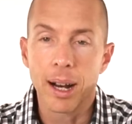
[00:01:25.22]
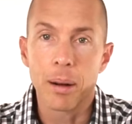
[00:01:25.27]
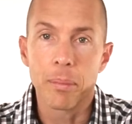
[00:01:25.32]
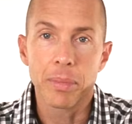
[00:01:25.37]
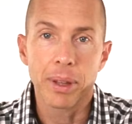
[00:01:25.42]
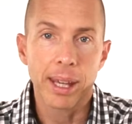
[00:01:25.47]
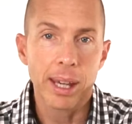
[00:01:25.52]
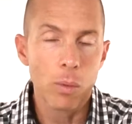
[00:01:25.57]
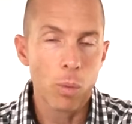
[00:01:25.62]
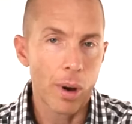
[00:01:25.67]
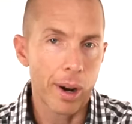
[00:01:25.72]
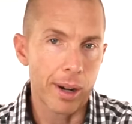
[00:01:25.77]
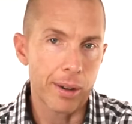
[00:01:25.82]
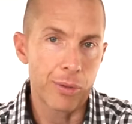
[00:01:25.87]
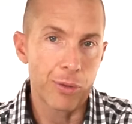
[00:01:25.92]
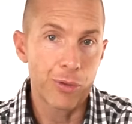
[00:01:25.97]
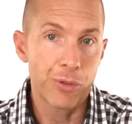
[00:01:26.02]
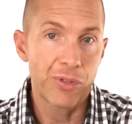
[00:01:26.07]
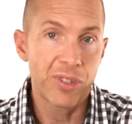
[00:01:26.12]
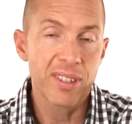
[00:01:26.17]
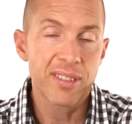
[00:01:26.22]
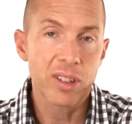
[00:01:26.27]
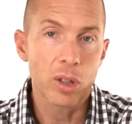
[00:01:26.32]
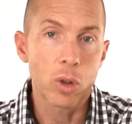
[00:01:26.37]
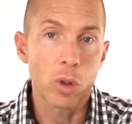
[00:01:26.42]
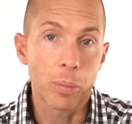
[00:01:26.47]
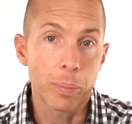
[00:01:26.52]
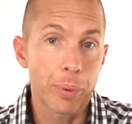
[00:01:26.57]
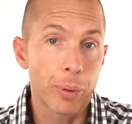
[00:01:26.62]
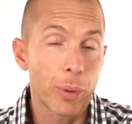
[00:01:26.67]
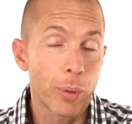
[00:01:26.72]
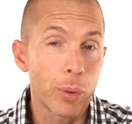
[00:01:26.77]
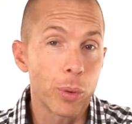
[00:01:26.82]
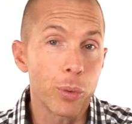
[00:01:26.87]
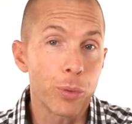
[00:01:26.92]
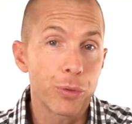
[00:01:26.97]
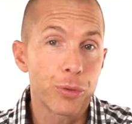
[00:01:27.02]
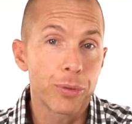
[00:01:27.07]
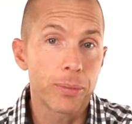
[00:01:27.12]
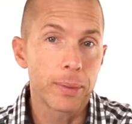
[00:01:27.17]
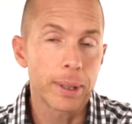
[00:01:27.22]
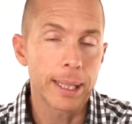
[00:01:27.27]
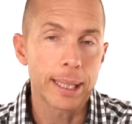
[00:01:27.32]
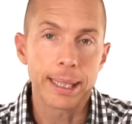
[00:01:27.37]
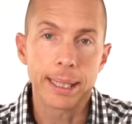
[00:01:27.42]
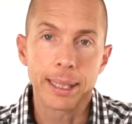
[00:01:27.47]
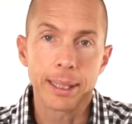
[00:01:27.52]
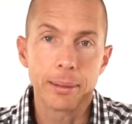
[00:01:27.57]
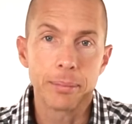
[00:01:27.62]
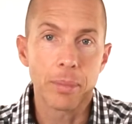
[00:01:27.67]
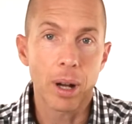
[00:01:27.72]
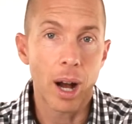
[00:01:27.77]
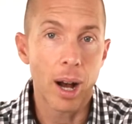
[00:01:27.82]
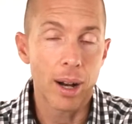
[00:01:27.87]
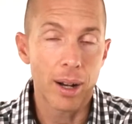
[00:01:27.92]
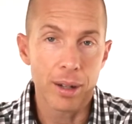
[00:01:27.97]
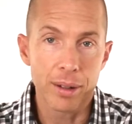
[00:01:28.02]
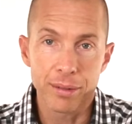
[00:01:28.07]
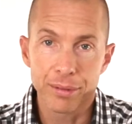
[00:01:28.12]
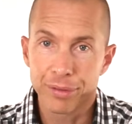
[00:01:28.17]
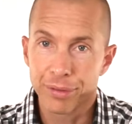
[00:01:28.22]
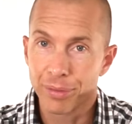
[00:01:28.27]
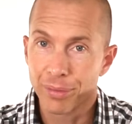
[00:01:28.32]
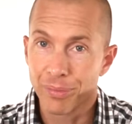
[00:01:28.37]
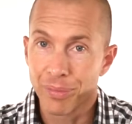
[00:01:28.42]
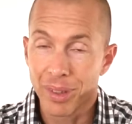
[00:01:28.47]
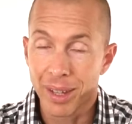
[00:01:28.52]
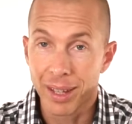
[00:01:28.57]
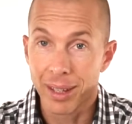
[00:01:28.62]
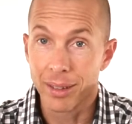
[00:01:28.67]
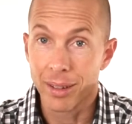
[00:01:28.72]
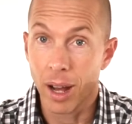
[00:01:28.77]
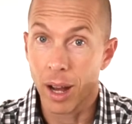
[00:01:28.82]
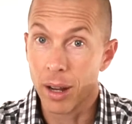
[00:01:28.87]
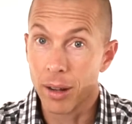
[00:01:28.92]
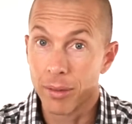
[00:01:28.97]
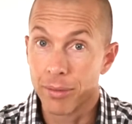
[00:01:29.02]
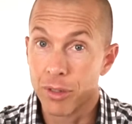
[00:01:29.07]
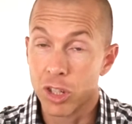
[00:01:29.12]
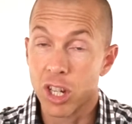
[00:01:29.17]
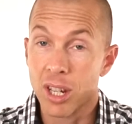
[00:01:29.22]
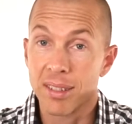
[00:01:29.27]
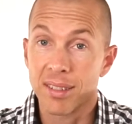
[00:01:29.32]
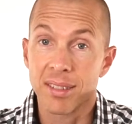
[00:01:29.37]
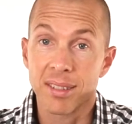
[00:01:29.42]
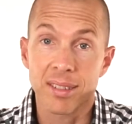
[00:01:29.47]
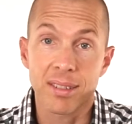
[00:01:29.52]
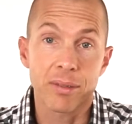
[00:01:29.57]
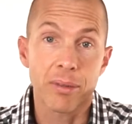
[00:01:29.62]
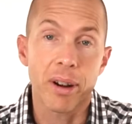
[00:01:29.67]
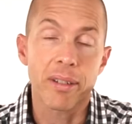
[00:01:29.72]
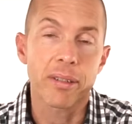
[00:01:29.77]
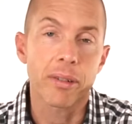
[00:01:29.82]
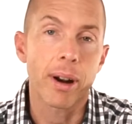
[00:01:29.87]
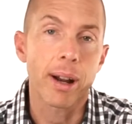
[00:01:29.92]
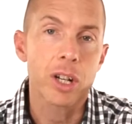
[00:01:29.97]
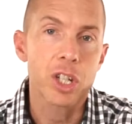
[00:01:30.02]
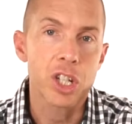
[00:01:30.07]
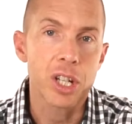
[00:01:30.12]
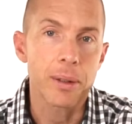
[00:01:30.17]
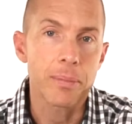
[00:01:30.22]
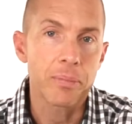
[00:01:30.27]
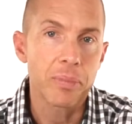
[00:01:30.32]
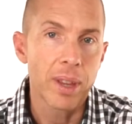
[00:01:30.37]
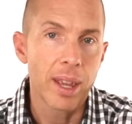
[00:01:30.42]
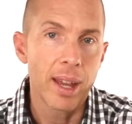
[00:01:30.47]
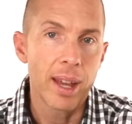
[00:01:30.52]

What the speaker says: He wanted physical proof of Jesus' resurrection.